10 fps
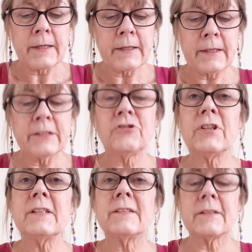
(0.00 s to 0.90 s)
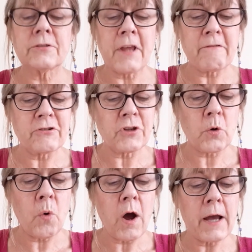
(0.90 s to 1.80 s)
In Jesus, there is the
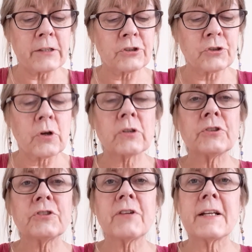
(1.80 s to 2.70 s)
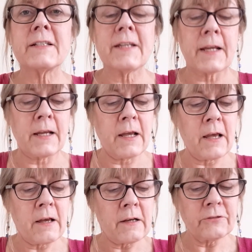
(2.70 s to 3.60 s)
quiet, strong serenity
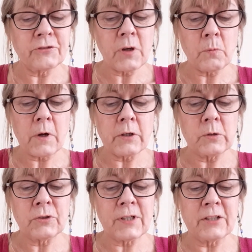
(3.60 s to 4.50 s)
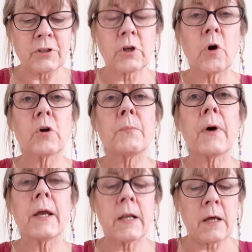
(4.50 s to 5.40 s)
of someone who sees to conquer
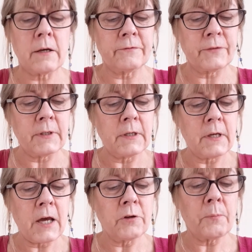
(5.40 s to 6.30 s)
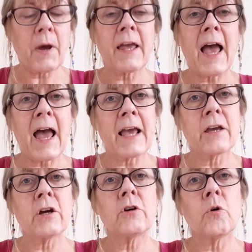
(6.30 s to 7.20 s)
by love and not by
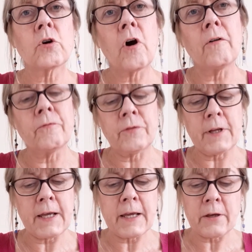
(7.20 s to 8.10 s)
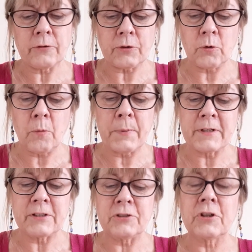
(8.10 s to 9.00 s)
anger or conflict or
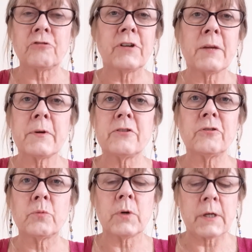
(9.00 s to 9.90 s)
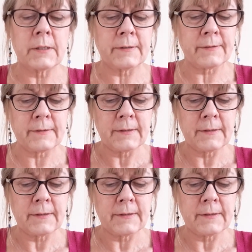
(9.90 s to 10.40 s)
bitter disagreement of words.